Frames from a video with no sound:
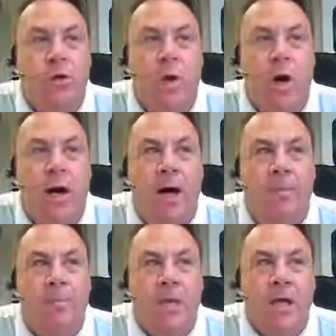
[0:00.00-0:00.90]
who
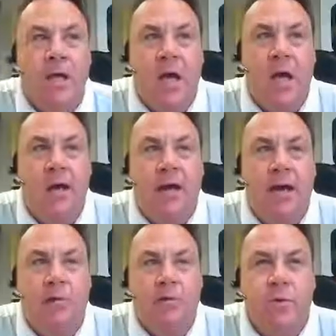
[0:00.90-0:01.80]

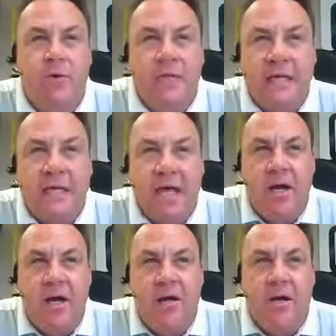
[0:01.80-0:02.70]
the guy was with a
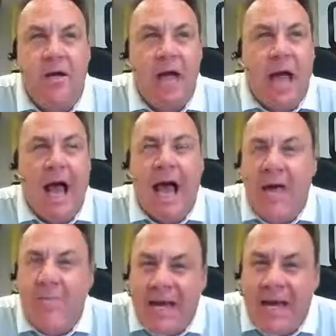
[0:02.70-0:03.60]
year.
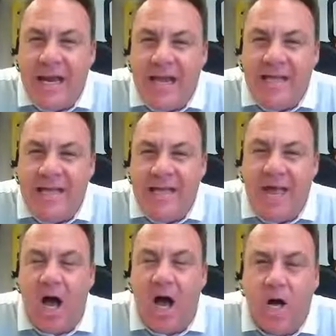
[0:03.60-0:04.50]
I bet he didn't
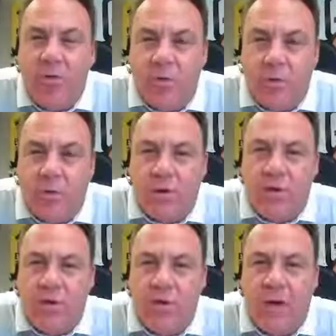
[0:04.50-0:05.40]
say 100
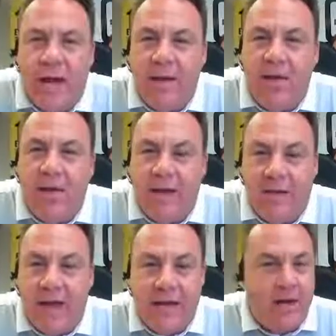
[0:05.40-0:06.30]
words to
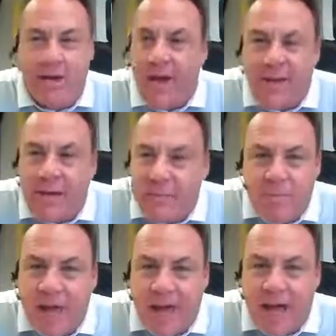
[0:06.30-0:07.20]
anybody in that year. Not that he
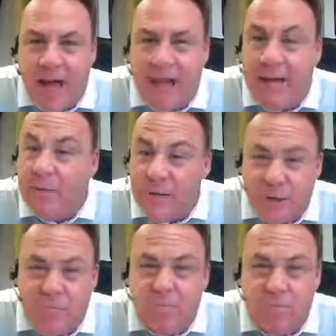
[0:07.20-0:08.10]
was a bad guy. He
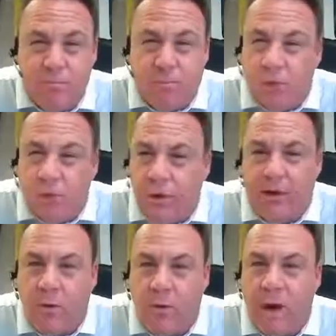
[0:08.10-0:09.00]
was just
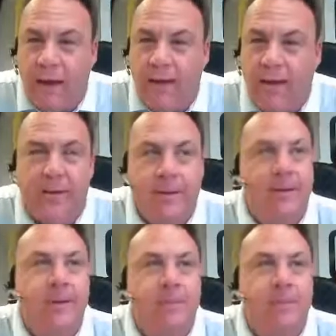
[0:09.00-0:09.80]
brutally quiet.